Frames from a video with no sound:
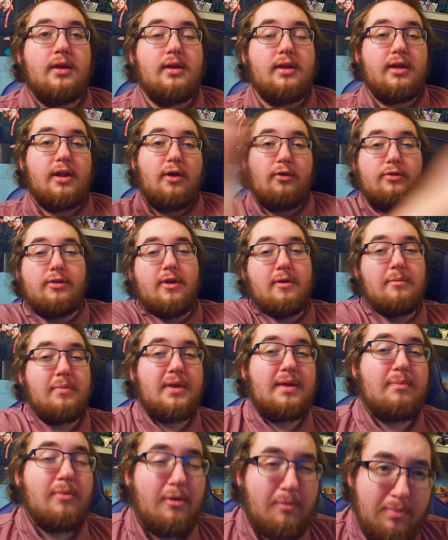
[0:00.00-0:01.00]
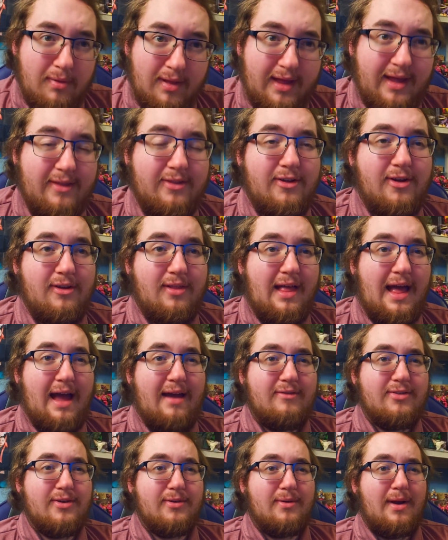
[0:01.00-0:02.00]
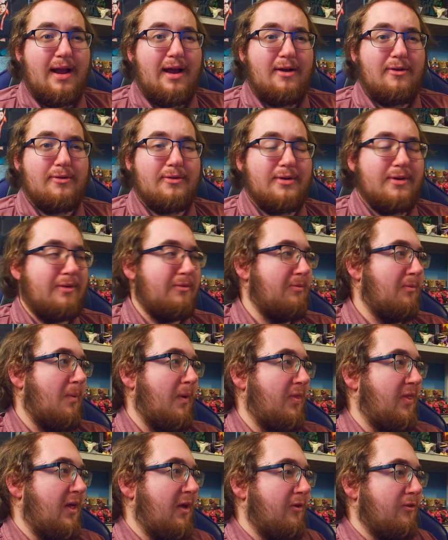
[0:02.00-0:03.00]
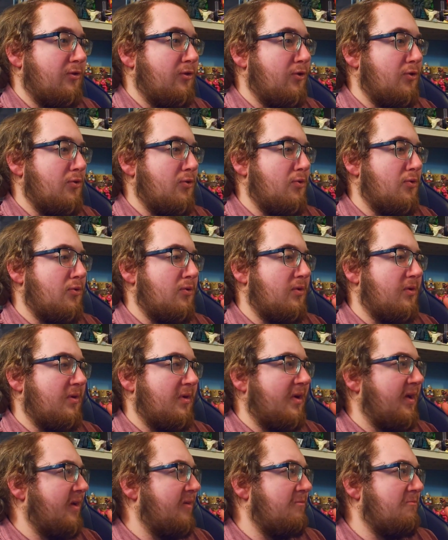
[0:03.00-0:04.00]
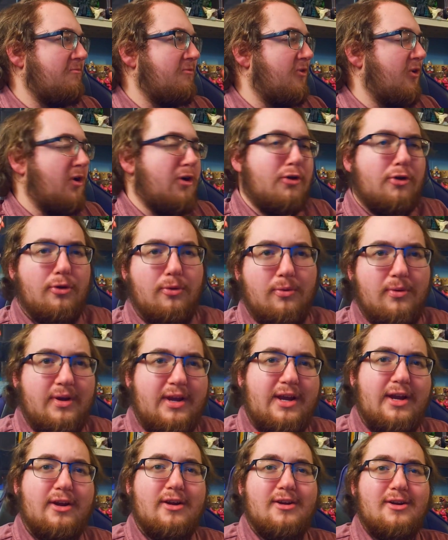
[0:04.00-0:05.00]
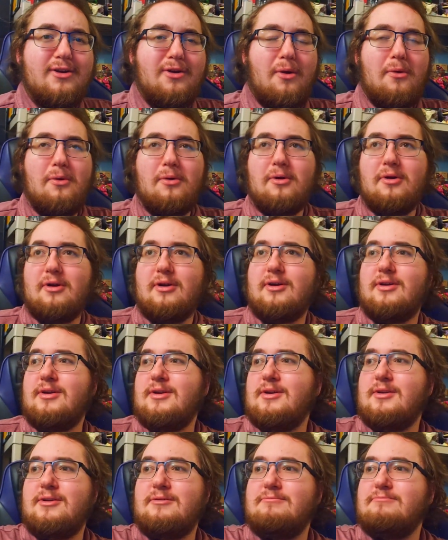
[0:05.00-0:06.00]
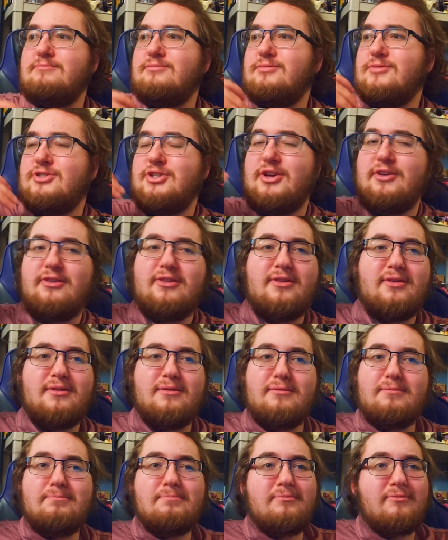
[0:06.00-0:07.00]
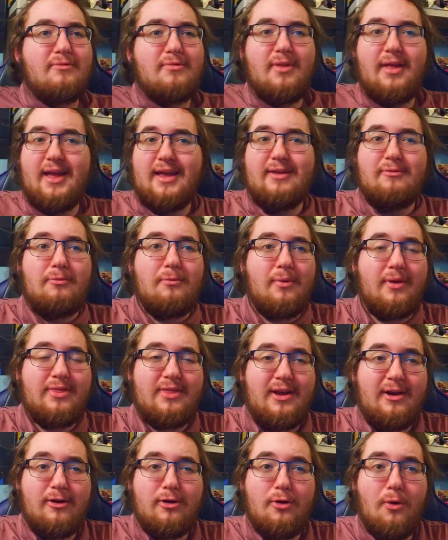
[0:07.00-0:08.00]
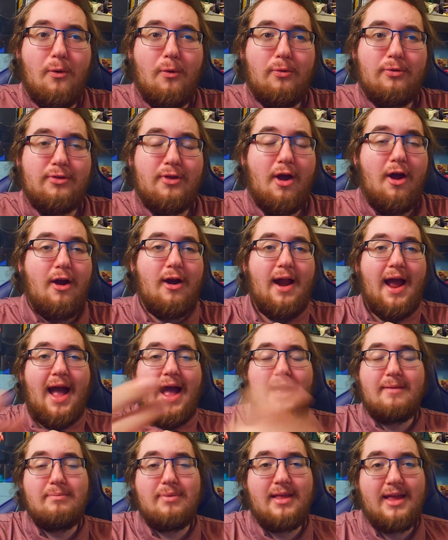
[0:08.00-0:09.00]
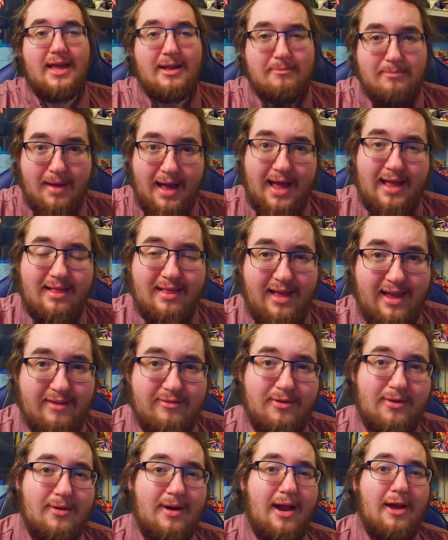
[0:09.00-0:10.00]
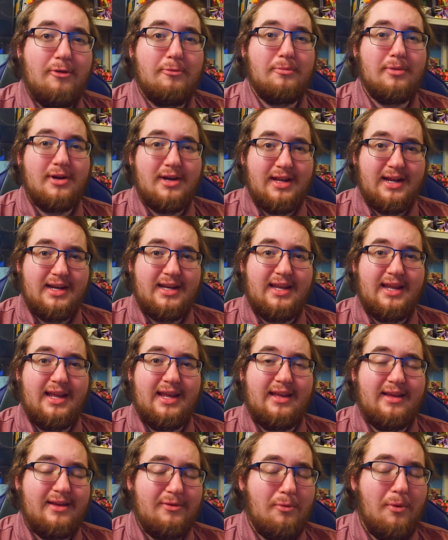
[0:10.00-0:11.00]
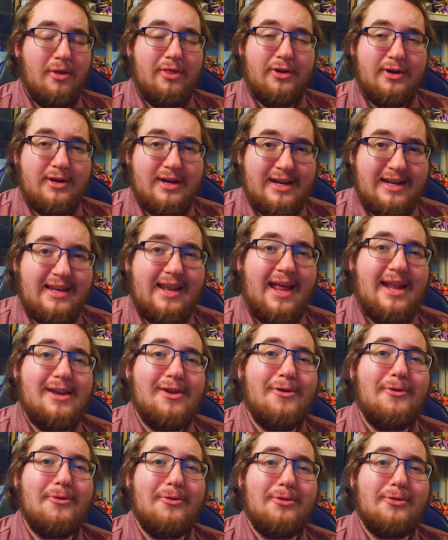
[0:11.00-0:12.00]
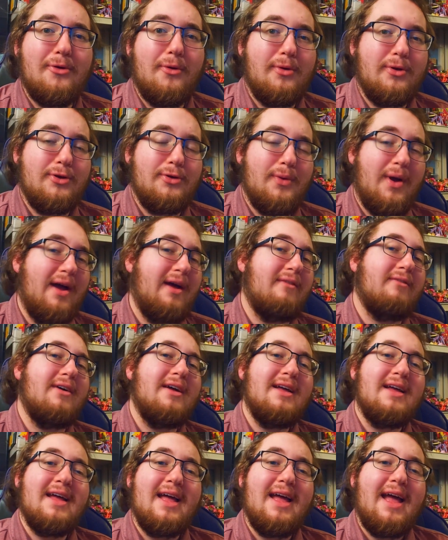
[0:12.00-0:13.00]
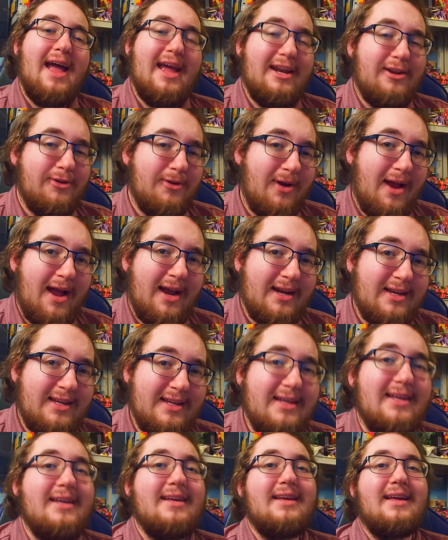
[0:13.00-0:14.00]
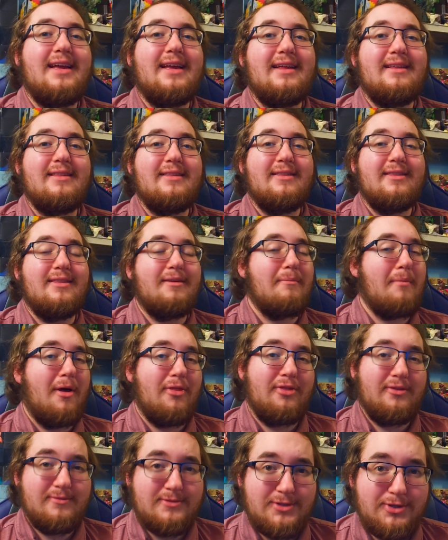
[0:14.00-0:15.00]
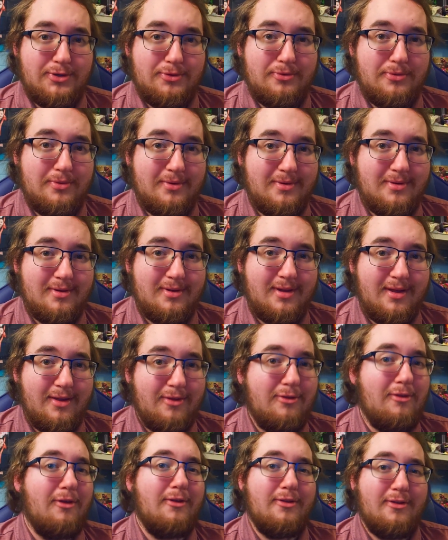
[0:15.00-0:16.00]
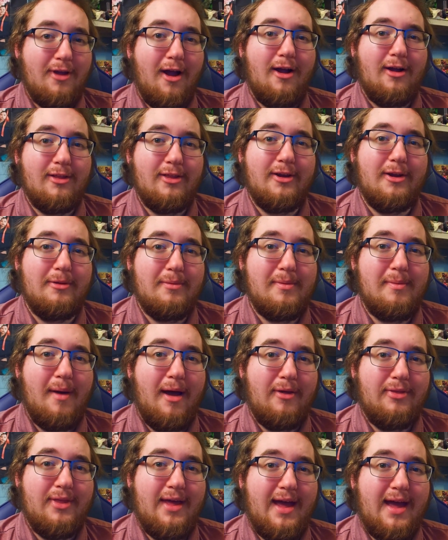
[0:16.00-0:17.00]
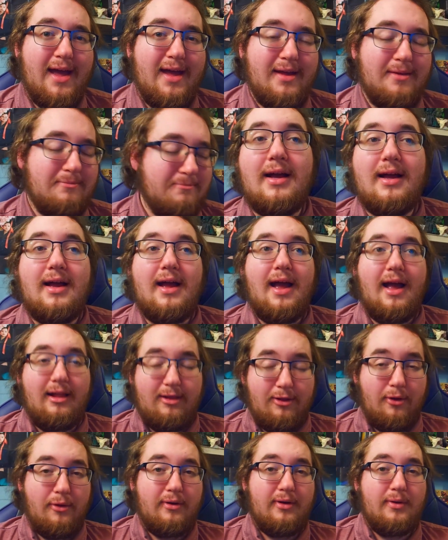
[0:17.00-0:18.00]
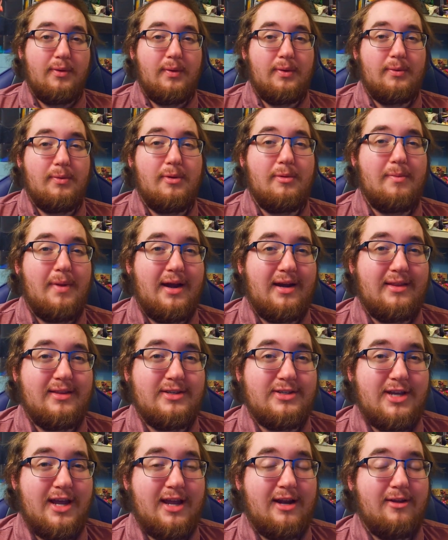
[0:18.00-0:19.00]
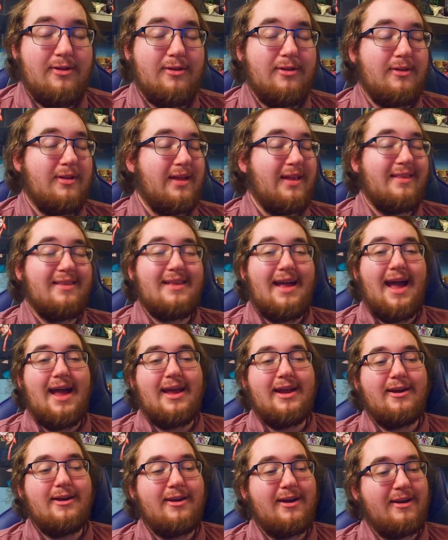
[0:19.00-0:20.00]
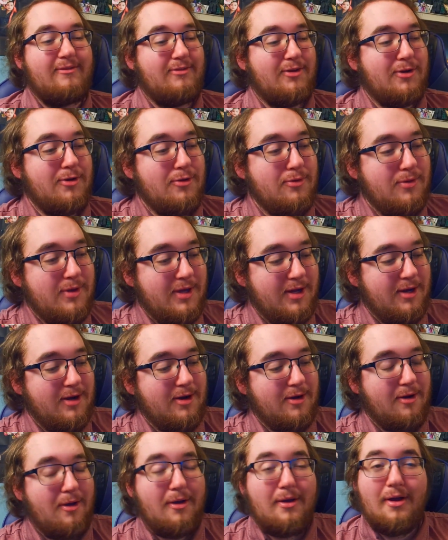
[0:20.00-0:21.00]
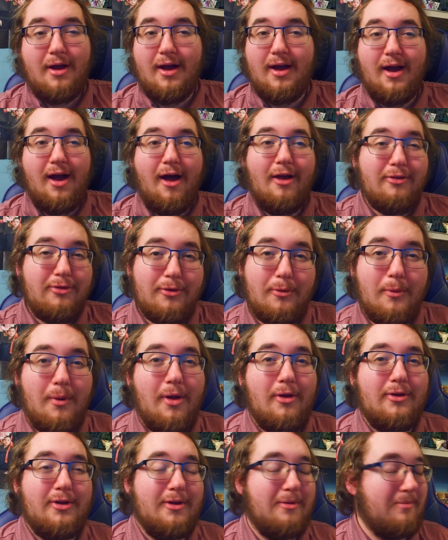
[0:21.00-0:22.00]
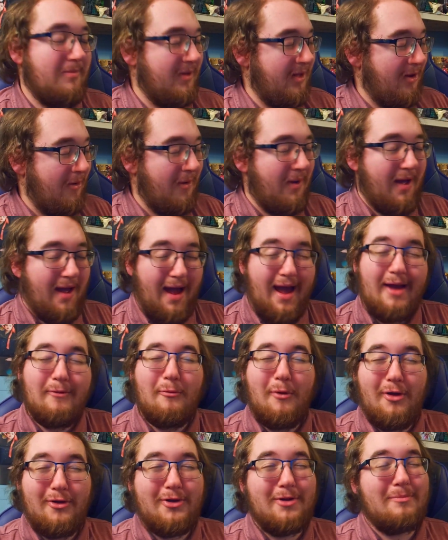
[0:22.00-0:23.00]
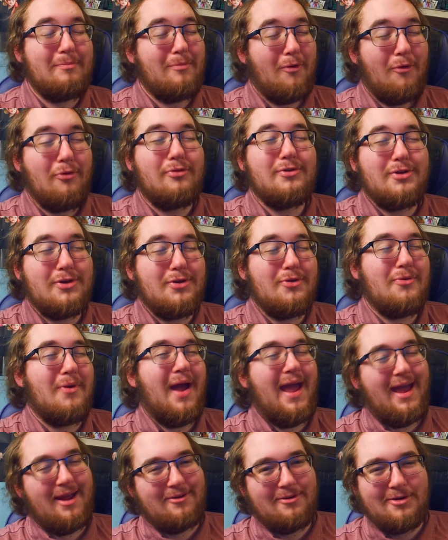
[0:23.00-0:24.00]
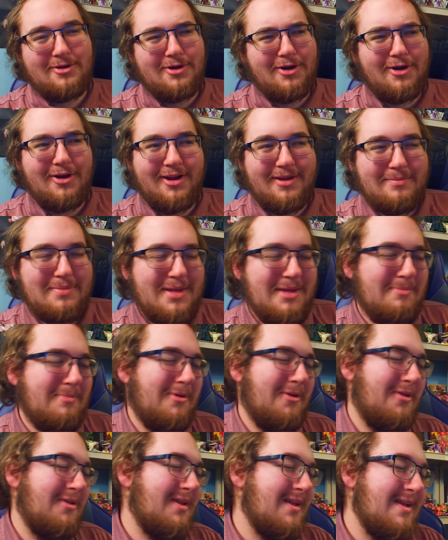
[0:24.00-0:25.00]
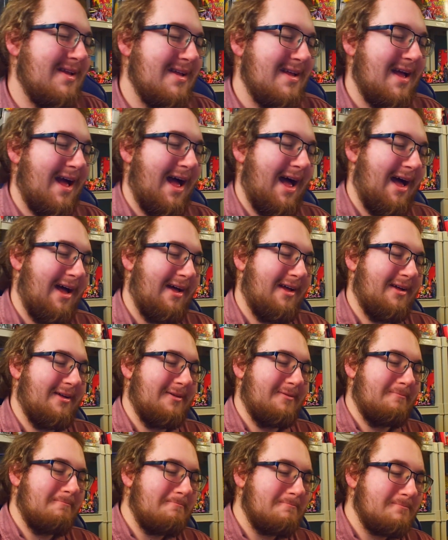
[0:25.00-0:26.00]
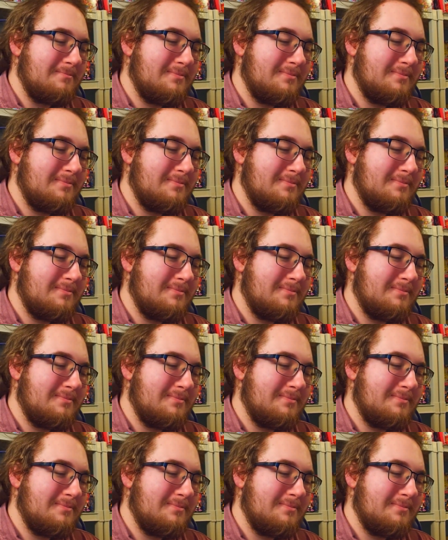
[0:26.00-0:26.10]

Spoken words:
You know, some people plan their lives around what they'll do for a career or just like what their goals are. I plan my life around predicting whether Nintendo is going to have a direct in the month of June. So let's talk a little bit about that. Hello everyone, welcome back to the channel. It's Ty here, and if you're new here, also welcome. You know, I welcome both new and returning people. I